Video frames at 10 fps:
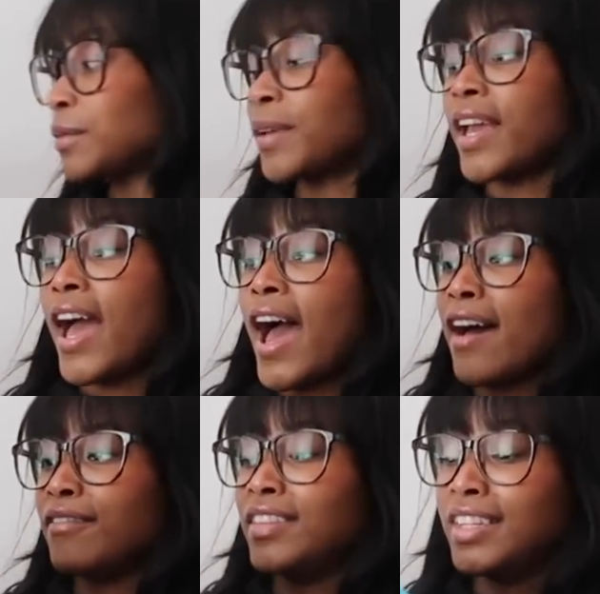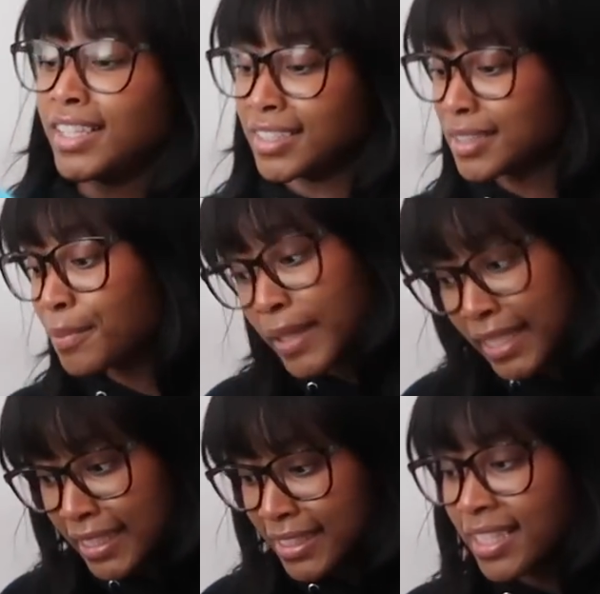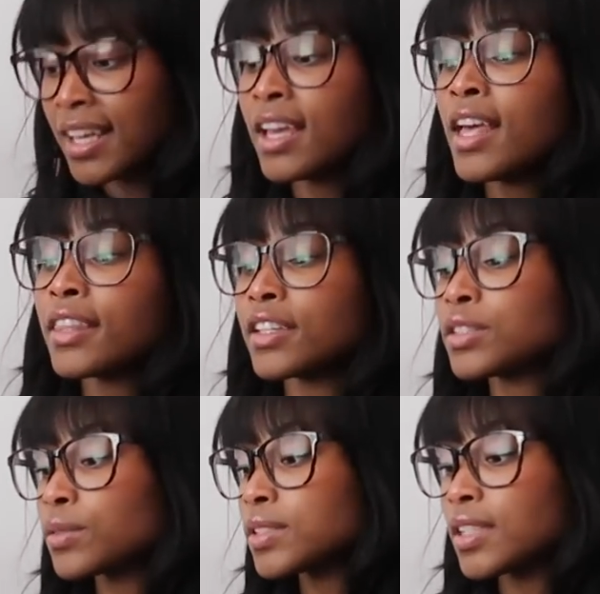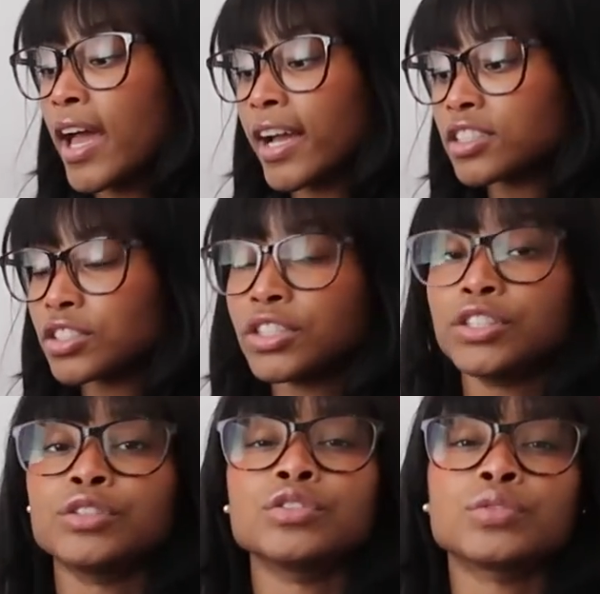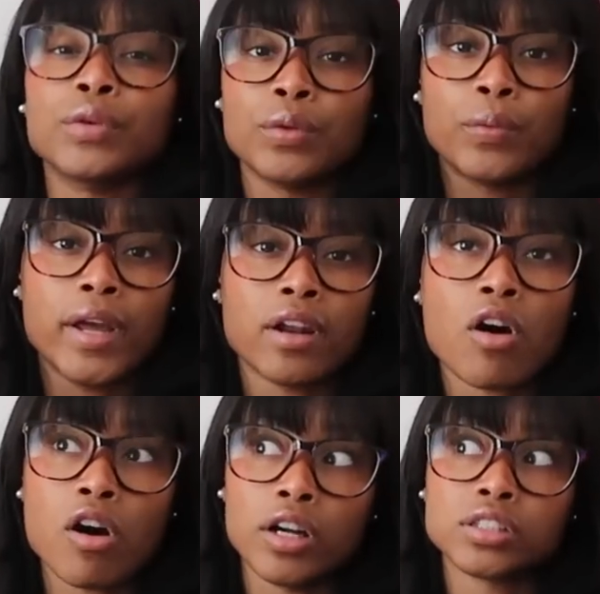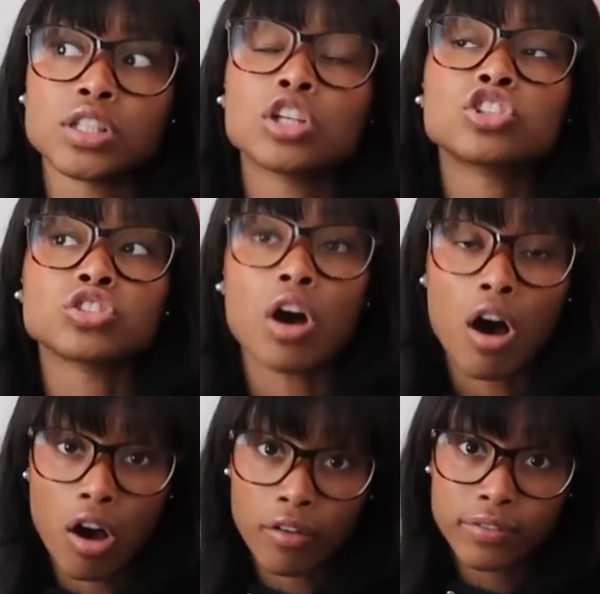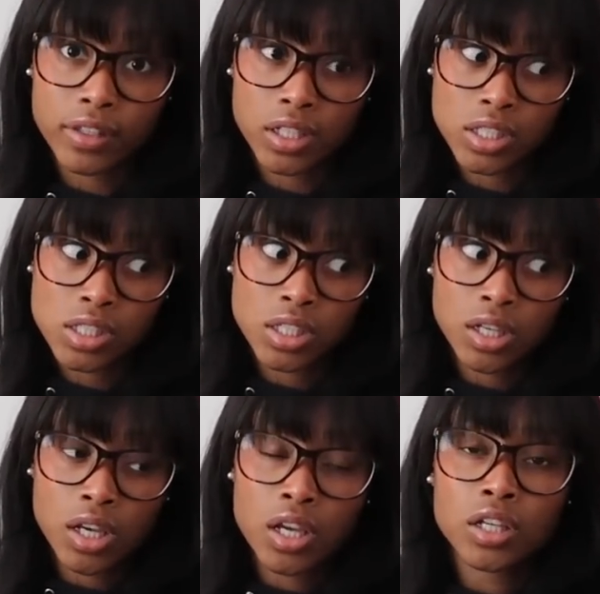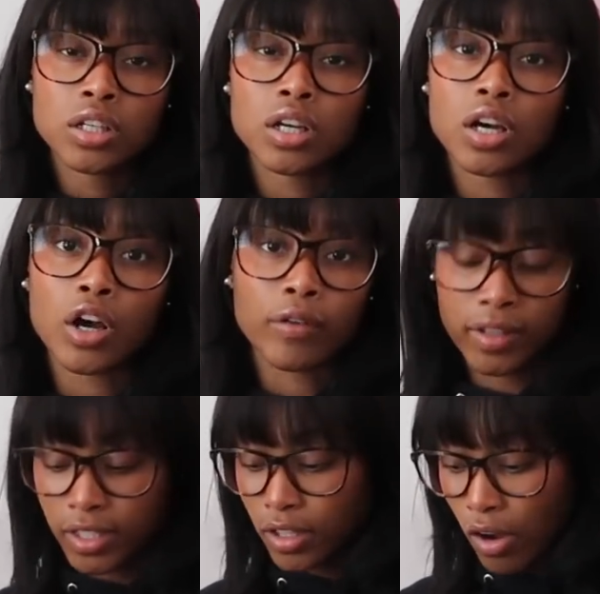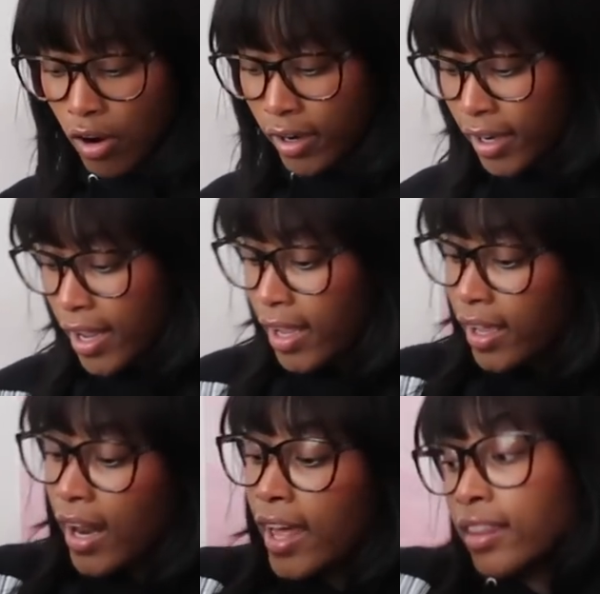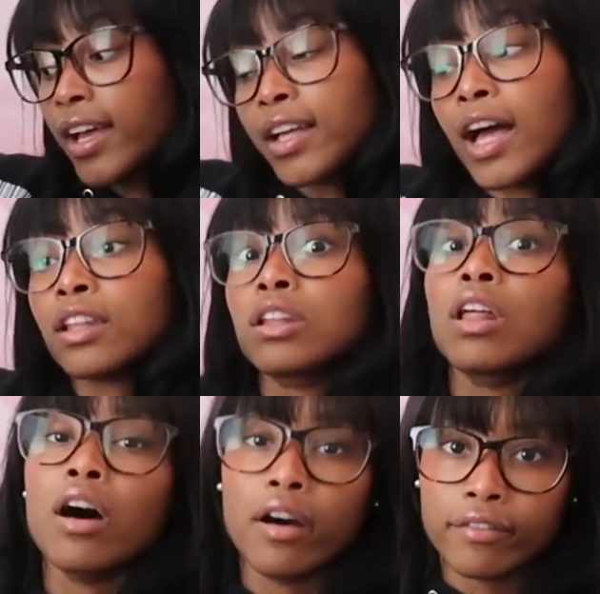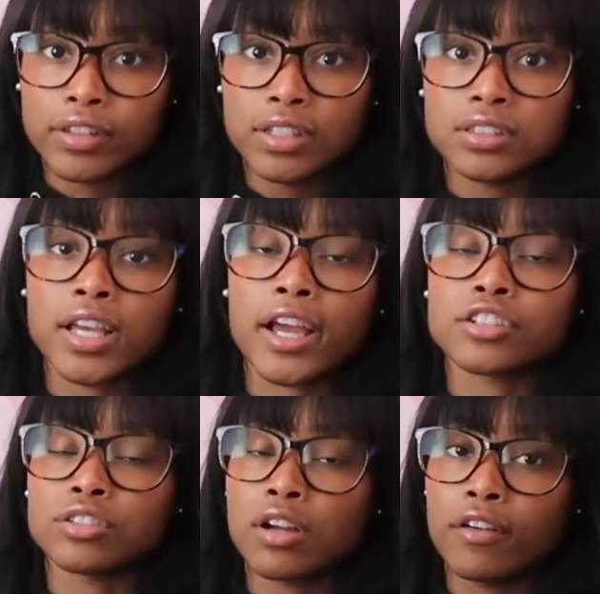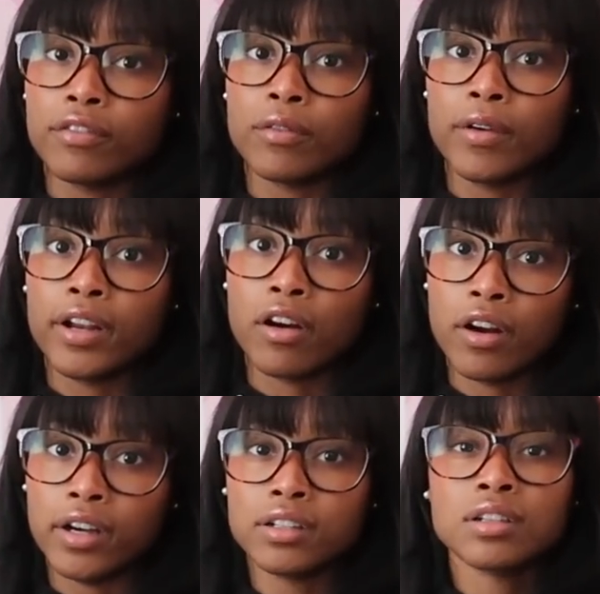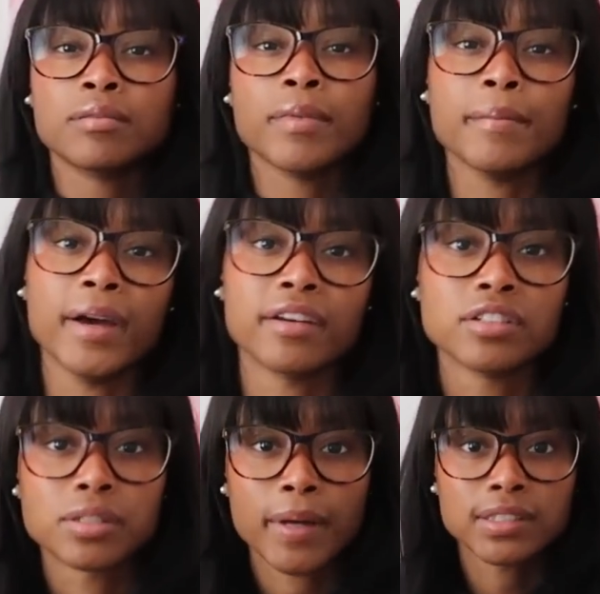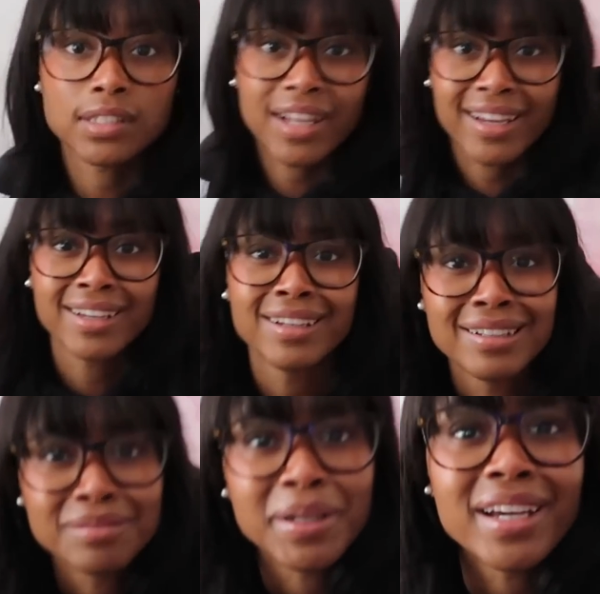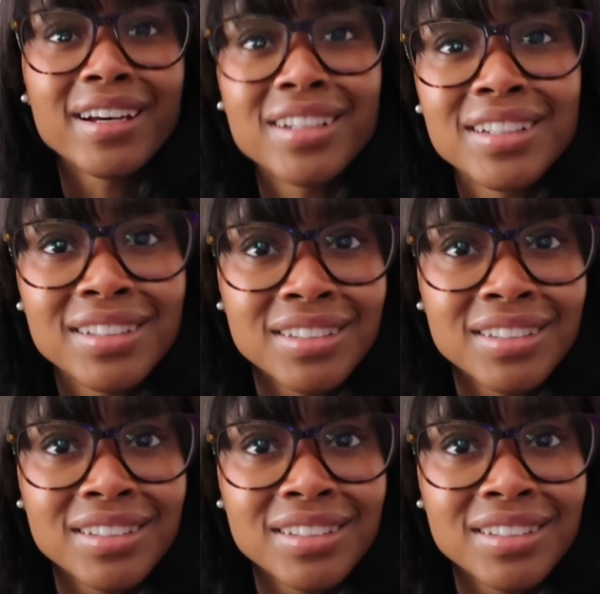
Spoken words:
we have this piece. This was actually used with the Red Heart soft acrylic yarn, and I love the texture of Red Heart. My battery's about to die. Oh my god.